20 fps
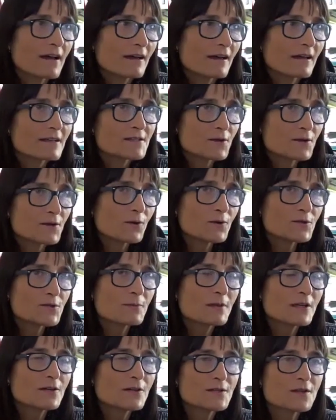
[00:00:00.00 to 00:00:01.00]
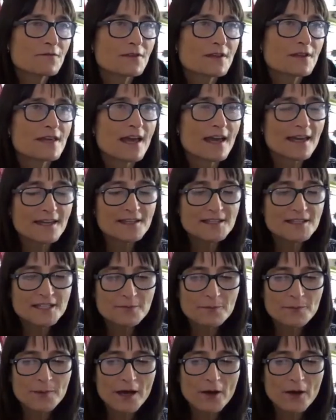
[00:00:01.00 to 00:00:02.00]
it's also because of the age,
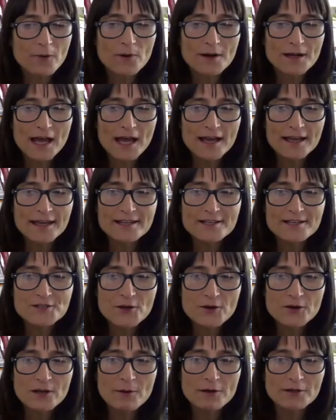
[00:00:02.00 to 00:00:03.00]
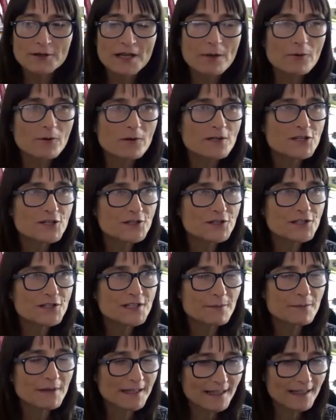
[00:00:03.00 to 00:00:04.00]
but when I talk about
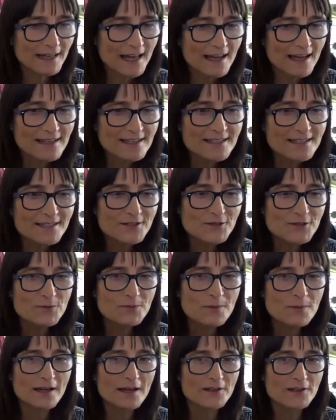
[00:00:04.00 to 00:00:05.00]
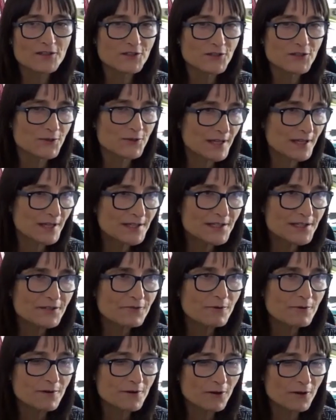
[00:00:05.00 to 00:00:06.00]
abolitionism in class to my students,
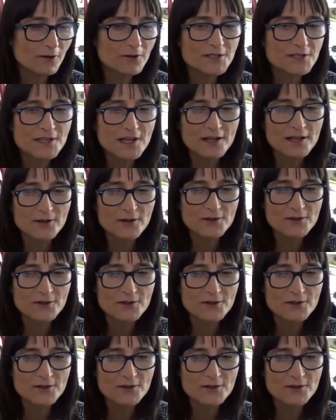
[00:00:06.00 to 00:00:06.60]
criminology and law